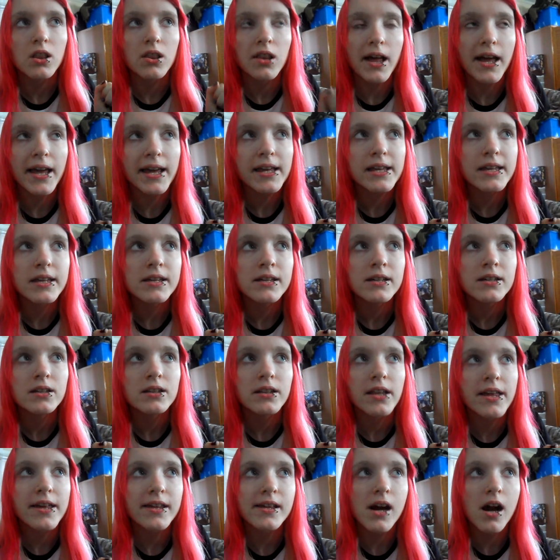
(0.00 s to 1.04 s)
lay,
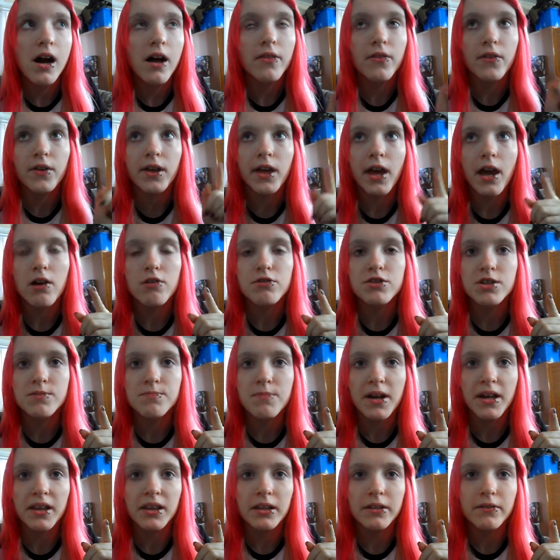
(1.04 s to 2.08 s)
like, on the couch
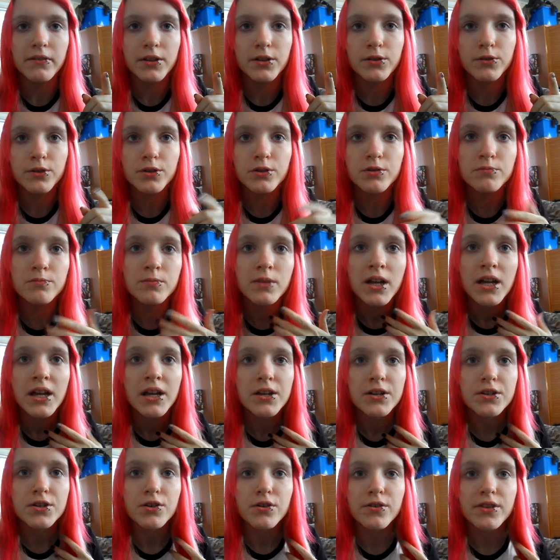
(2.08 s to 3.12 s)
in my living room
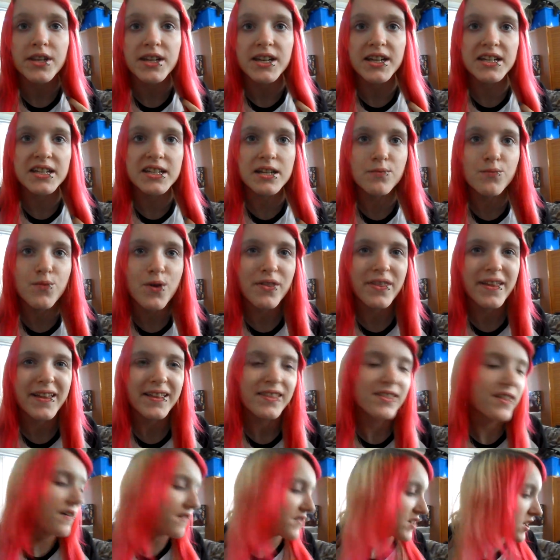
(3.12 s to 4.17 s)
during the nighttime around,
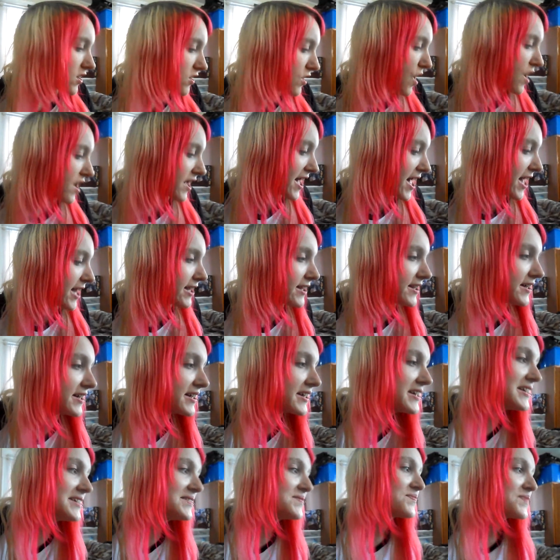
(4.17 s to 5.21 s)
like, 11 o'clock at
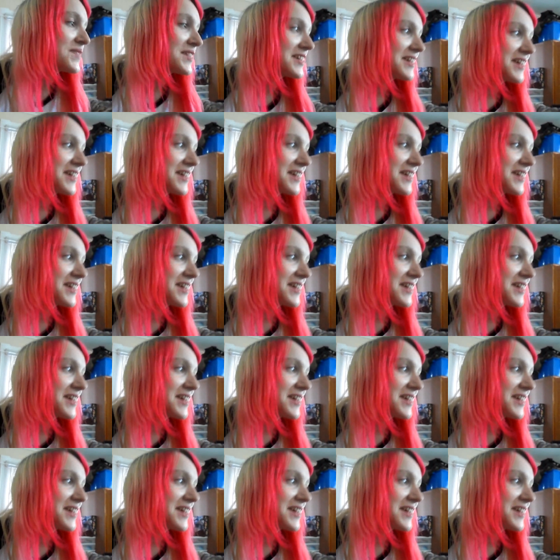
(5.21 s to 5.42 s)
night,